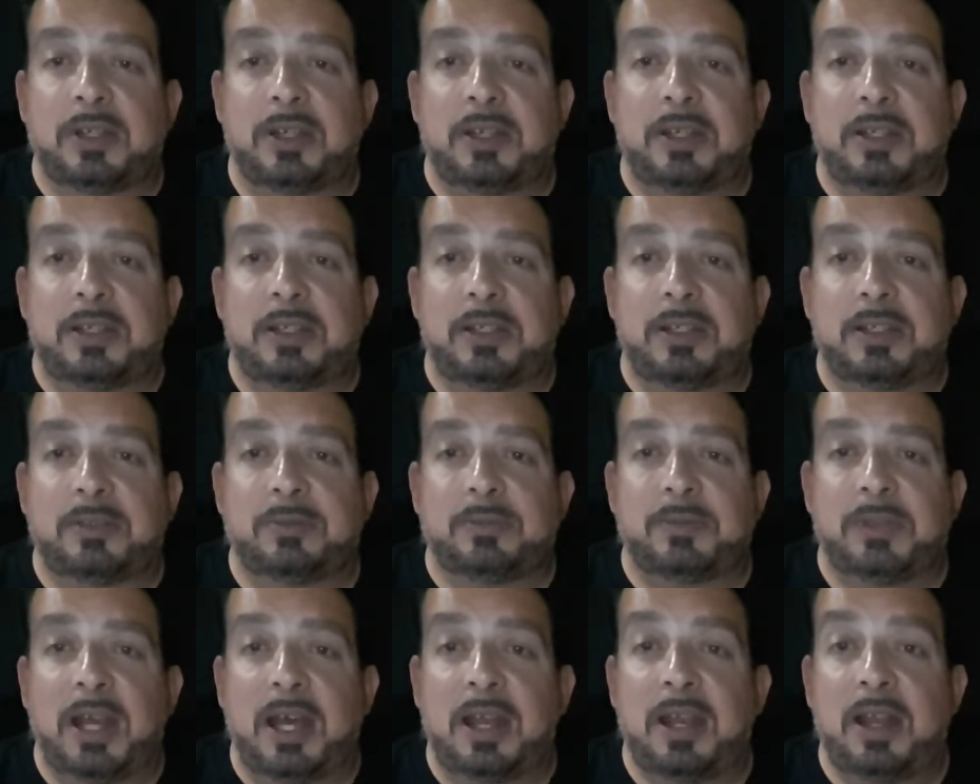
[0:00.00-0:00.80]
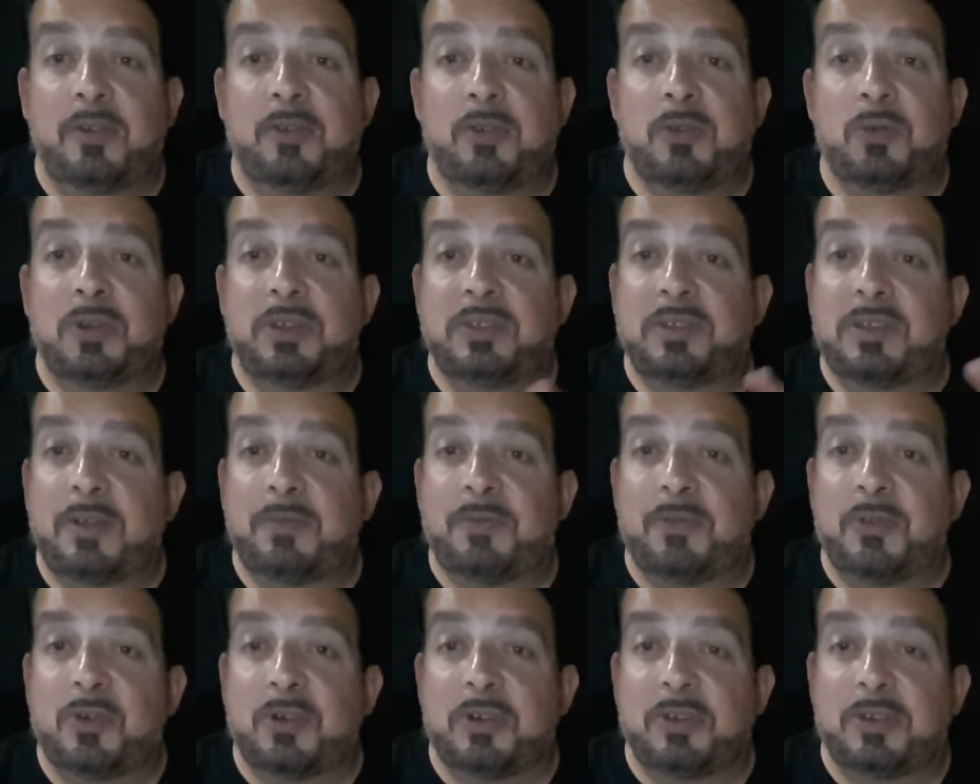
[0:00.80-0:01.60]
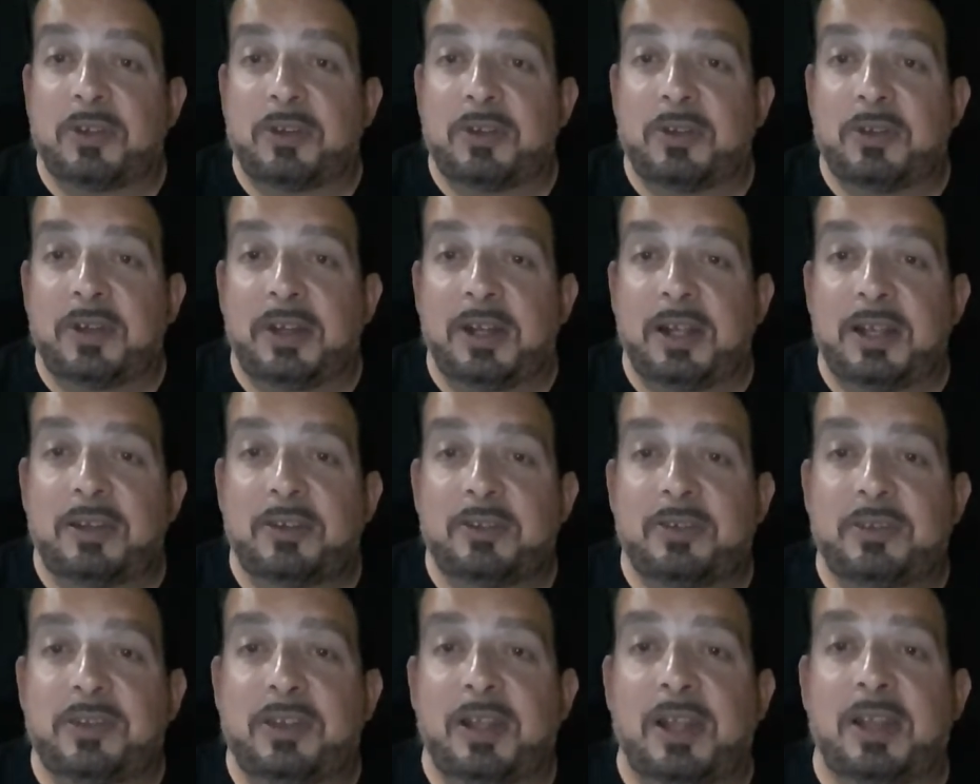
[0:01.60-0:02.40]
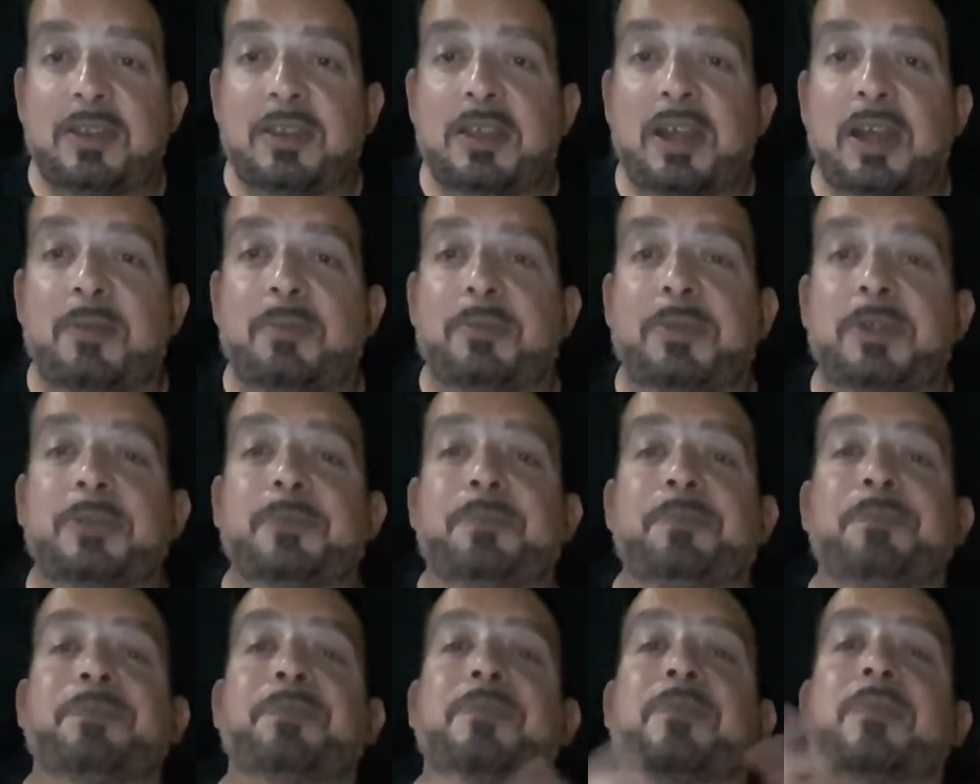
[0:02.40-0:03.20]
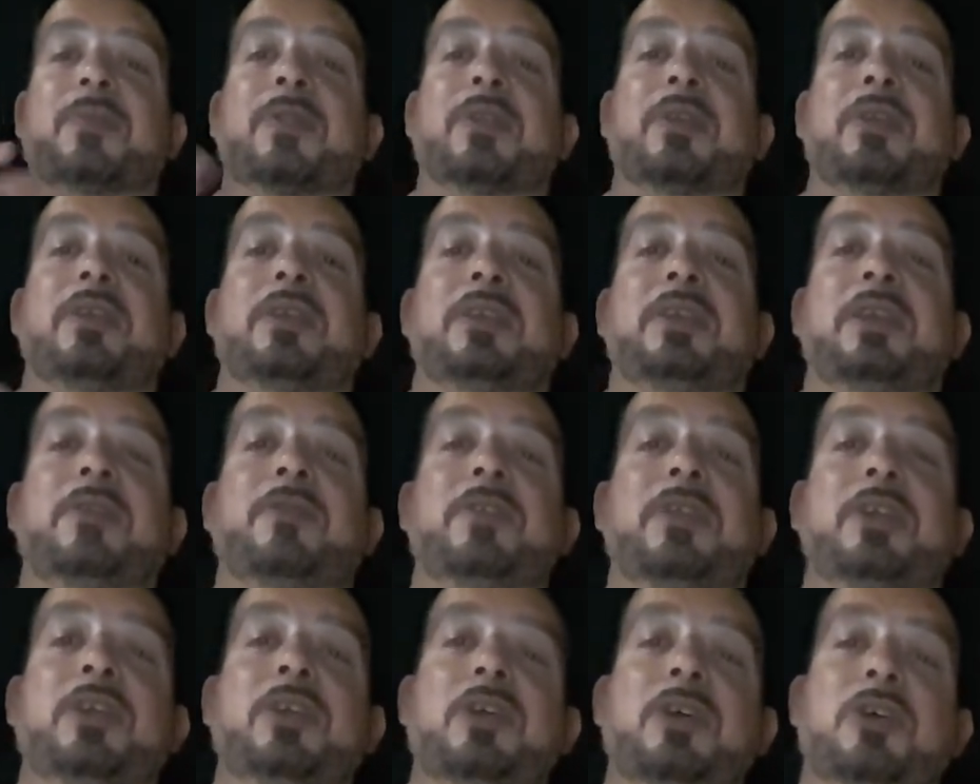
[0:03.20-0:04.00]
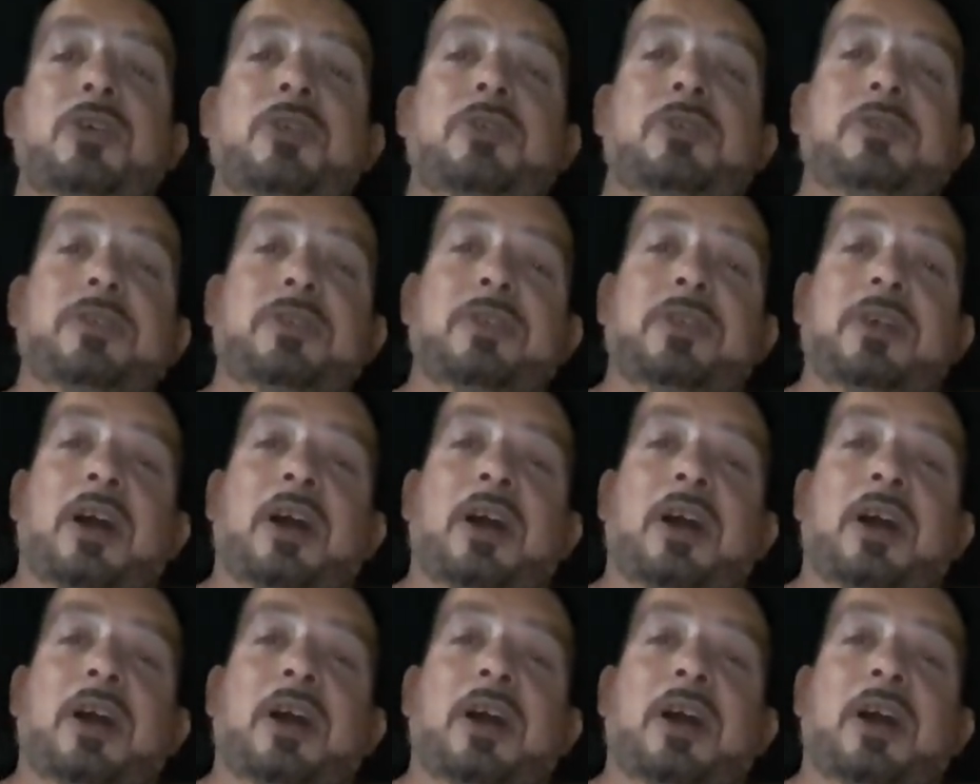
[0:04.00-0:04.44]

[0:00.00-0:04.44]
Um, not everyone's up for it though, and I understand that, but give it a go.